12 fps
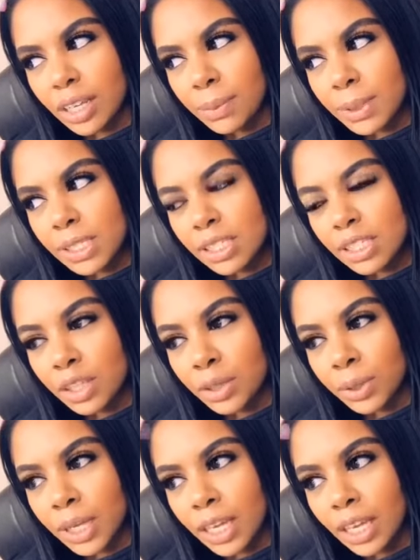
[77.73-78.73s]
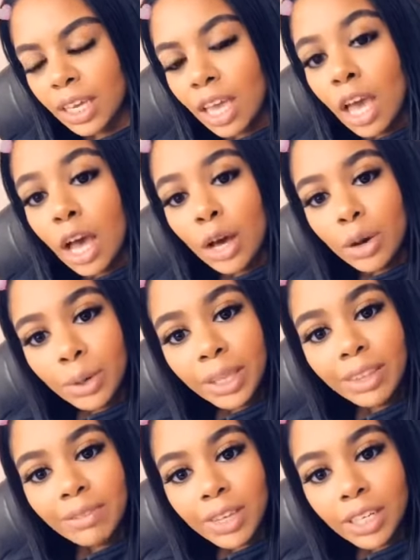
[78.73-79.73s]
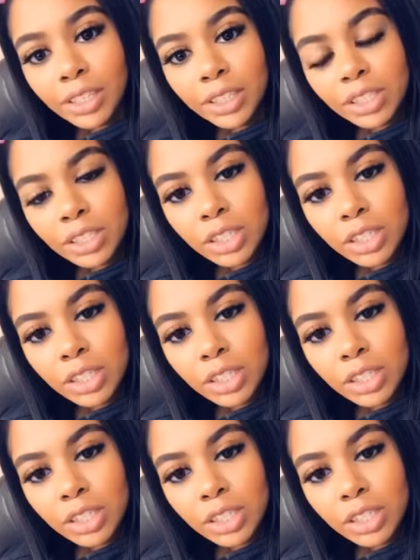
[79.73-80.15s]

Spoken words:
A business Q&A. Oh, and the vendors.